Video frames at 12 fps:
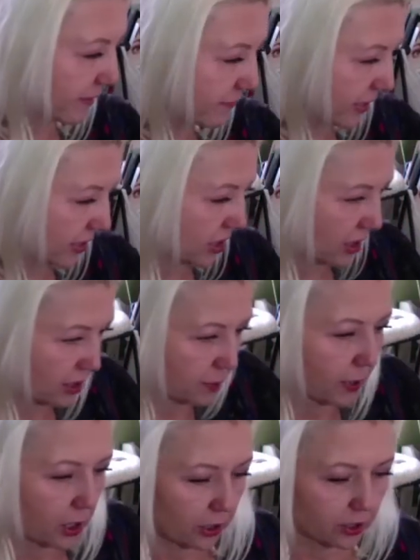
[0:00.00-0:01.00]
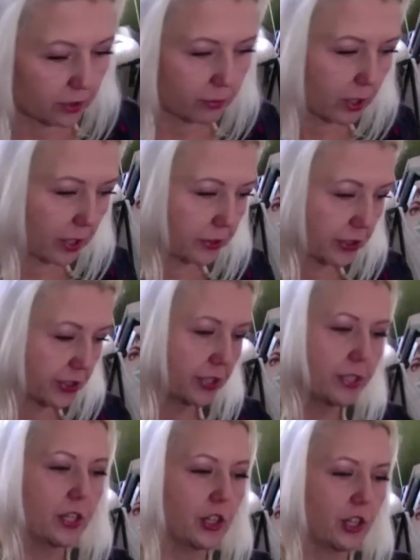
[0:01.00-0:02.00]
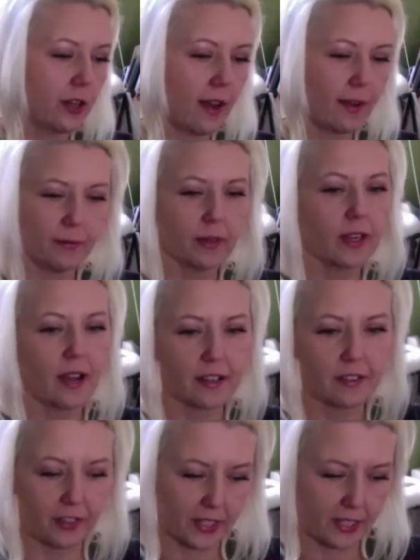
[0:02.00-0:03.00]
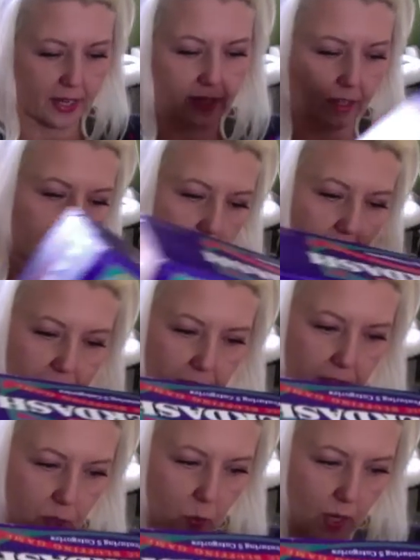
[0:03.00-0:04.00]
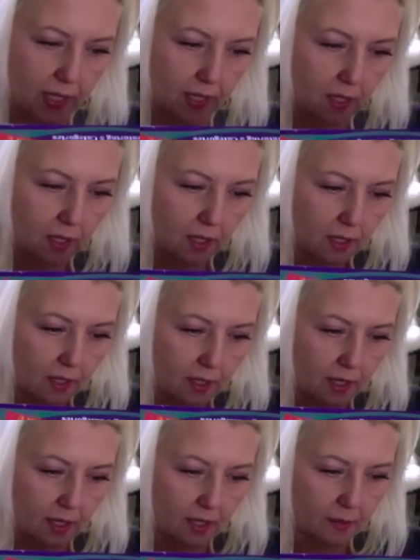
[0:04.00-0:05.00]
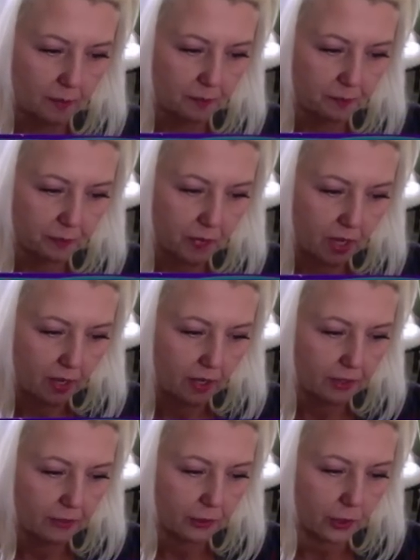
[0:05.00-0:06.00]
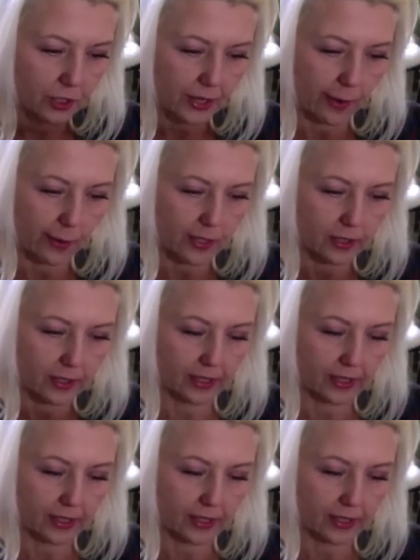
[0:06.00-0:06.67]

vintage Parker Brothers edition. I'm kind of excited about this one. And of course, I always look